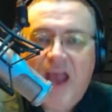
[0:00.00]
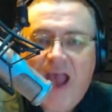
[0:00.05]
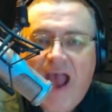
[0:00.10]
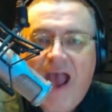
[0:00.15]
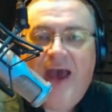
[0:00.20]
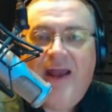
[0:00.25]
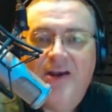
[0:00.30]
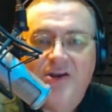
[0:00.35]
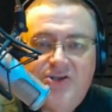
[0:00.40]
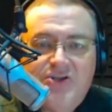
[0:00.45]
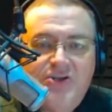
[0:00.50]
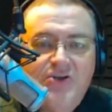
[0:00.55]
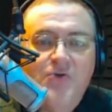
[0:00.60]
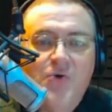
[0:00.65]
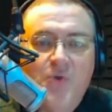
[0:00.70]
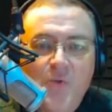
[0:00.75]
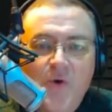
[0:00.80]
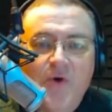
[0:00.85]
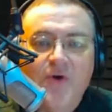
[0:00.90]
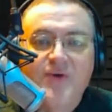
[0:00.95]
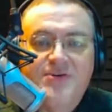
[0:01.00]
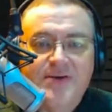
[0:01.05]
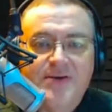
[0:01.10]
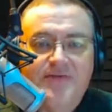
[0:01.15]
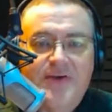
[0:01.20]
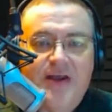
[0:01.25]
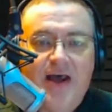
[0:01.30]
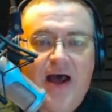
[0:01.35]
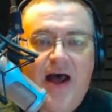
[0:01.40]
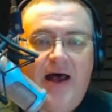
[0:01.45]
She added to the
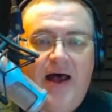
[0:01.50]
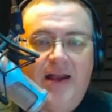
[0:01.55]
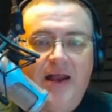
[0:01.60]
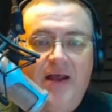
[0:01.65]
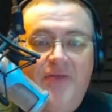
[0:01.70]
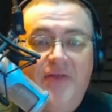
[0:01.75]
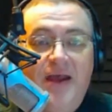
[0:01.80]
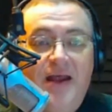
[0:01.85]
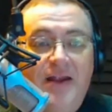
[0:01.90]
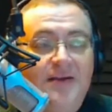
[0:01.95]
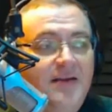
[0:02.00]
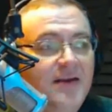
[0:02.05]
words of God.